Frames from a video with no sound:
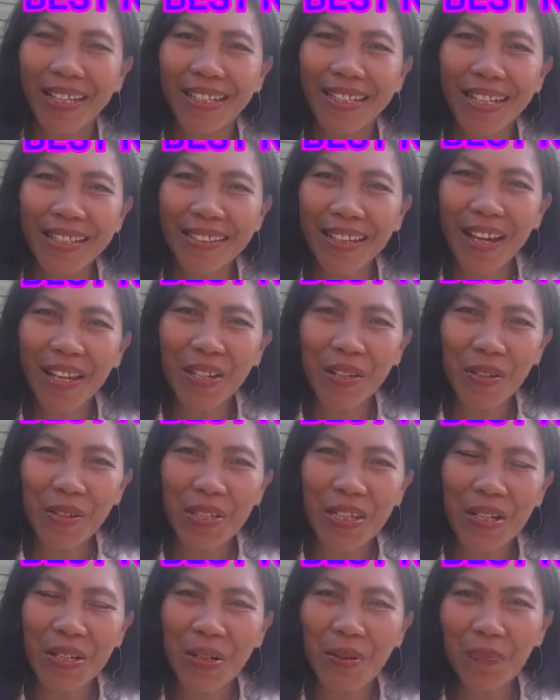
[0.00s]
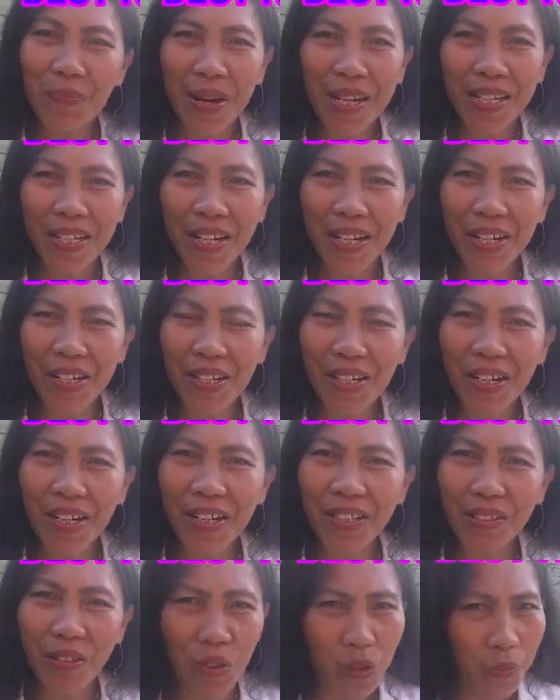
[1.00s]
that I use here in my
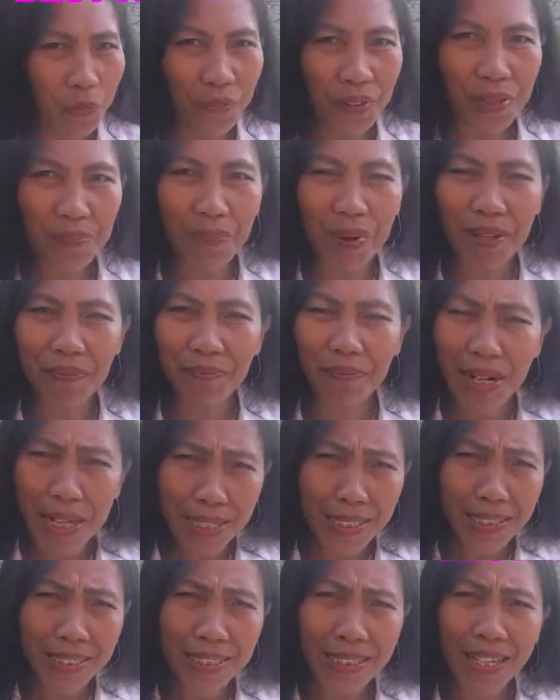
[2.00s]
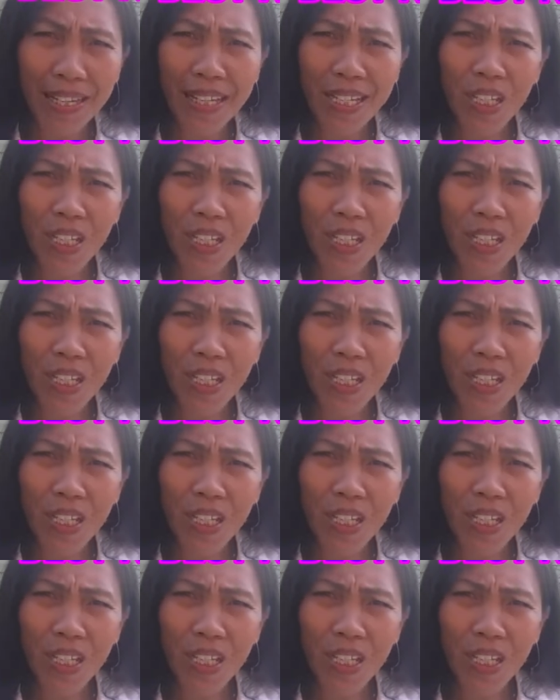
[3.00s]
garden to feed my plants,